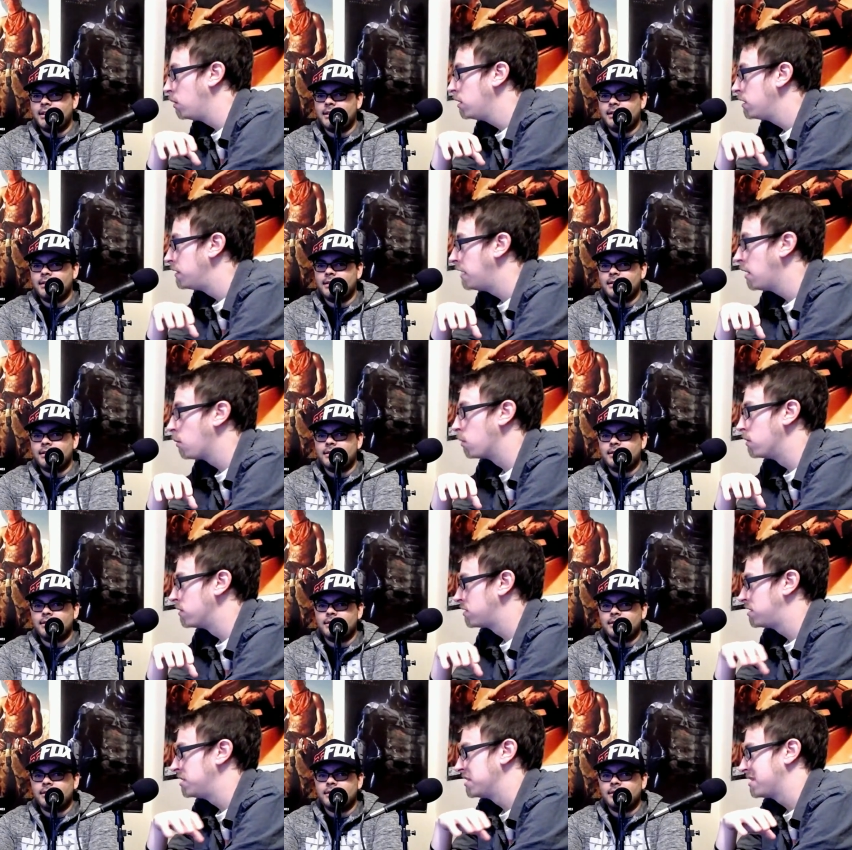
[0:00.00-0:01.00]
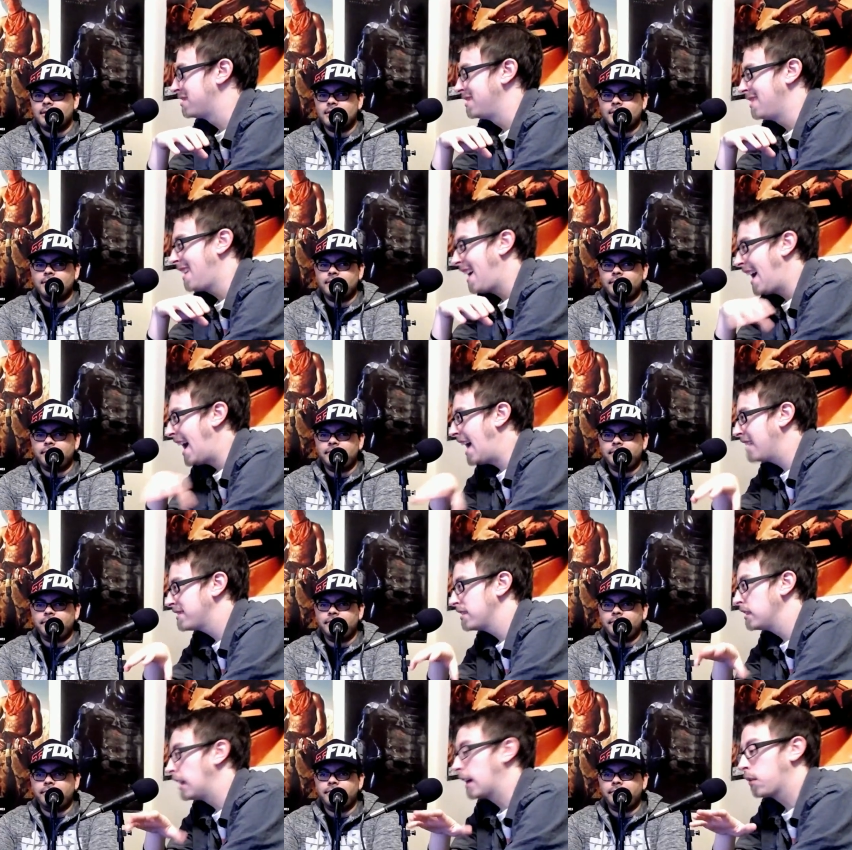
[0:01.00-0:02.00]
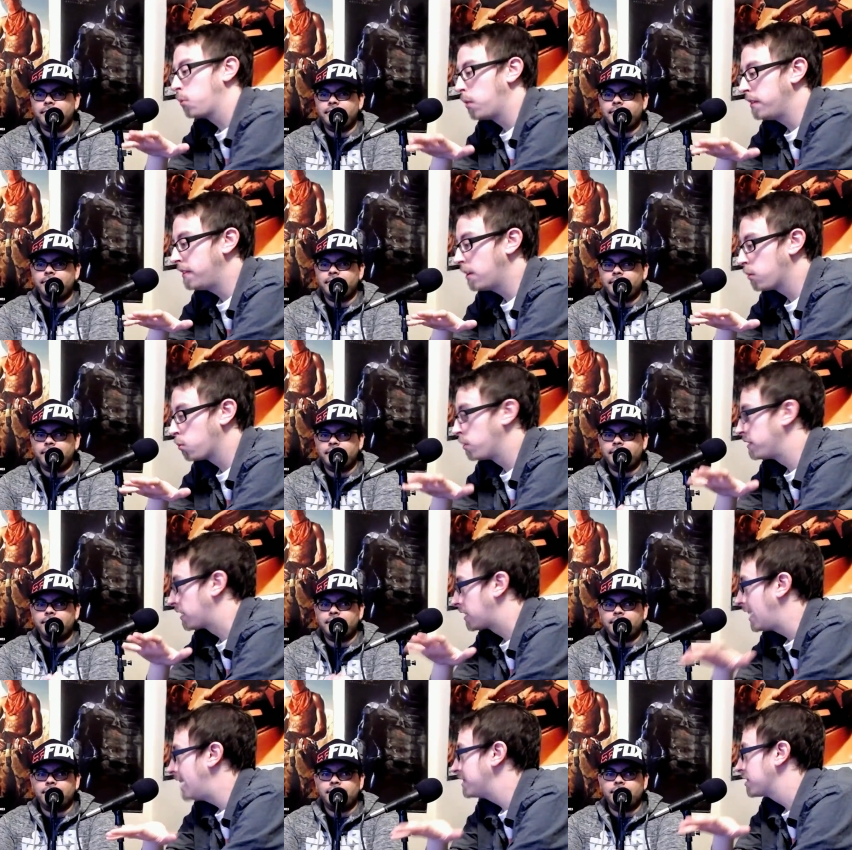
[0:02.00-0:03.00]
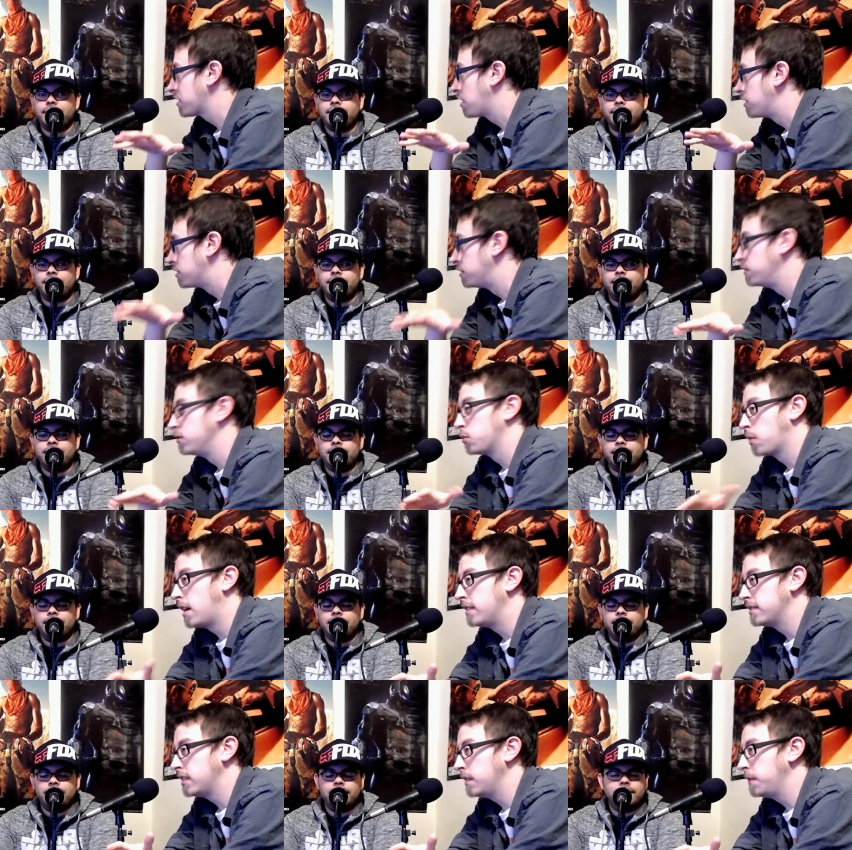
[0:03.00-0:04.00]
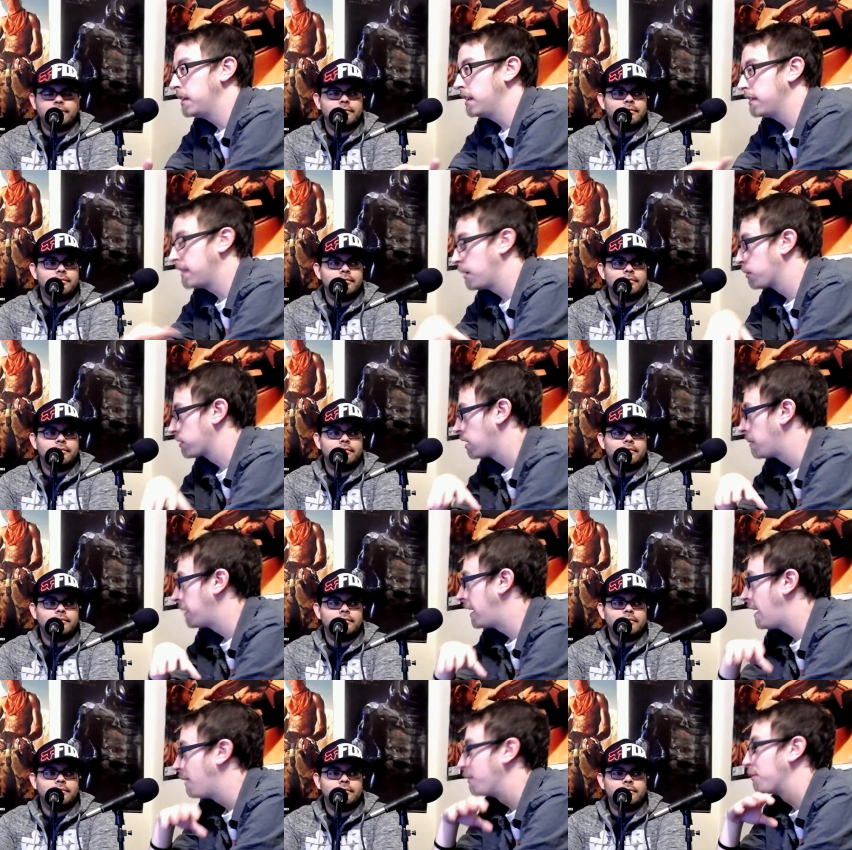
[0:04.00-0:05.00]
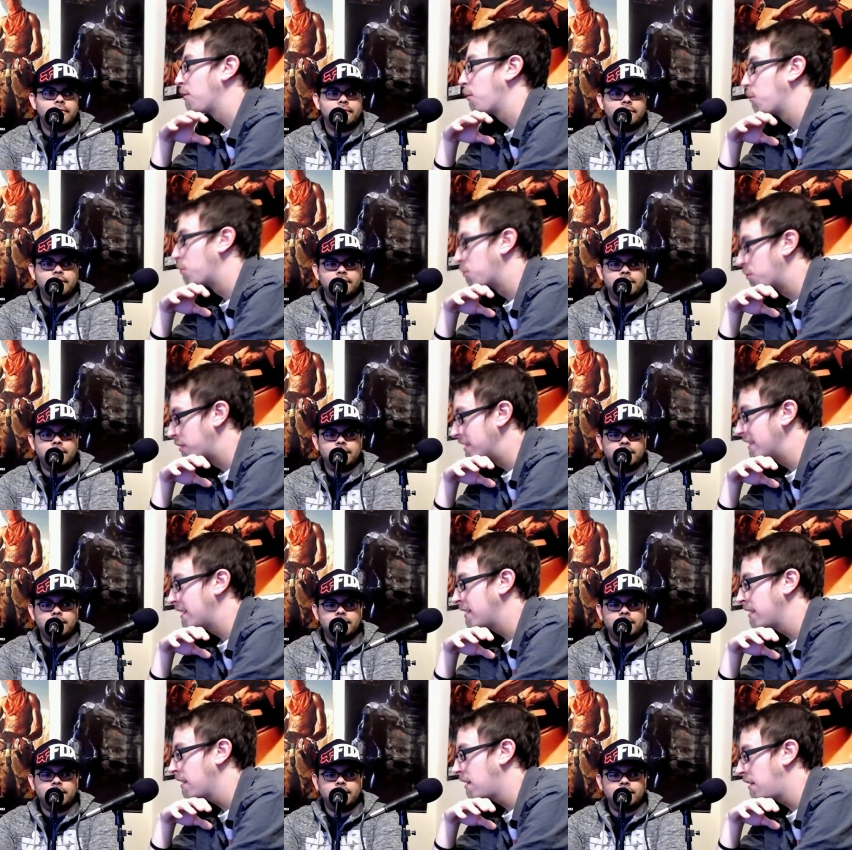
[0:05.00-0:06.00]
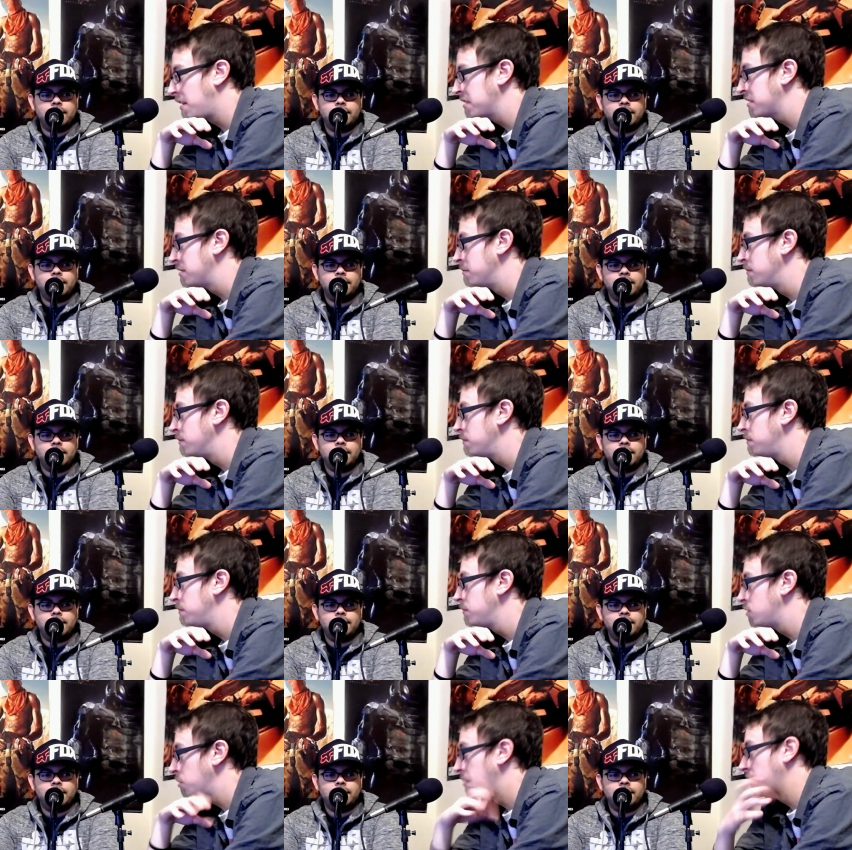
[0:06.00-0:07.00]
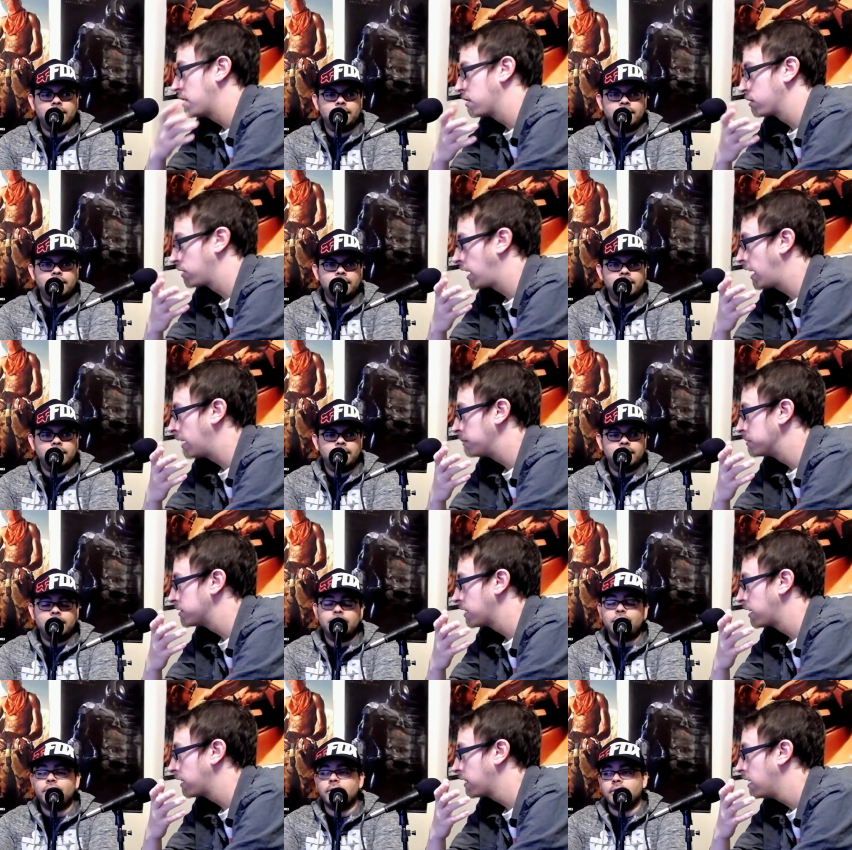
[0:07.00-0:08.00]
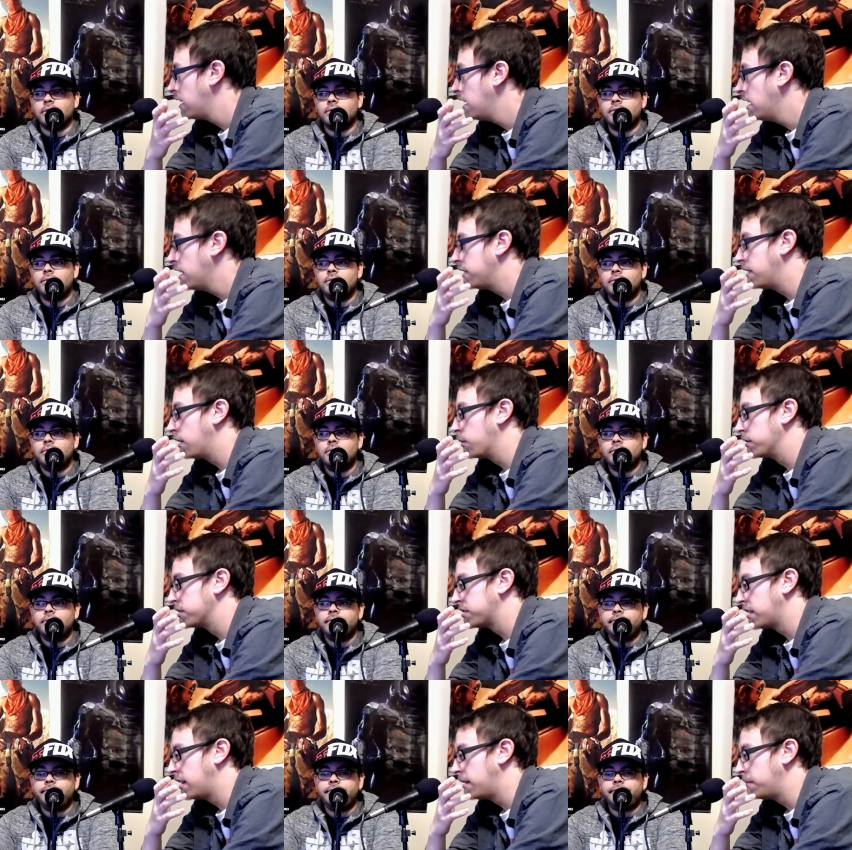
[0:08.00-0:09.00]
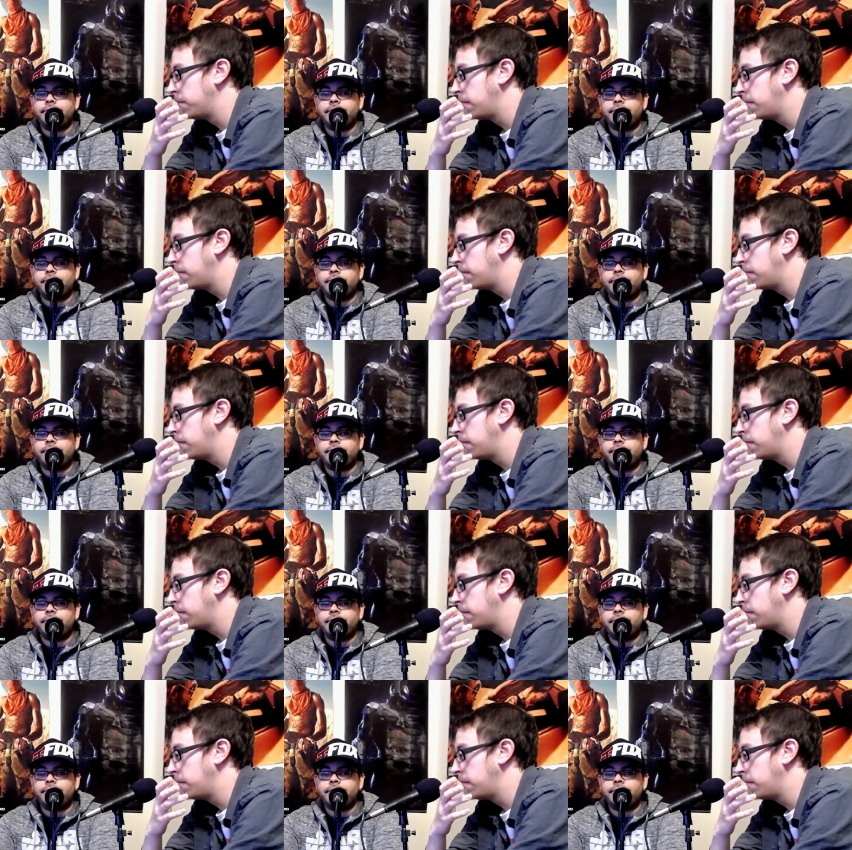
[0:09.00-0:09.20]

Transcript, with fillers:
Speaker 1: there were just an ass like when there when the classic cartoons were on T V, they were coming out with really awesome superhero games. Like True. there was um I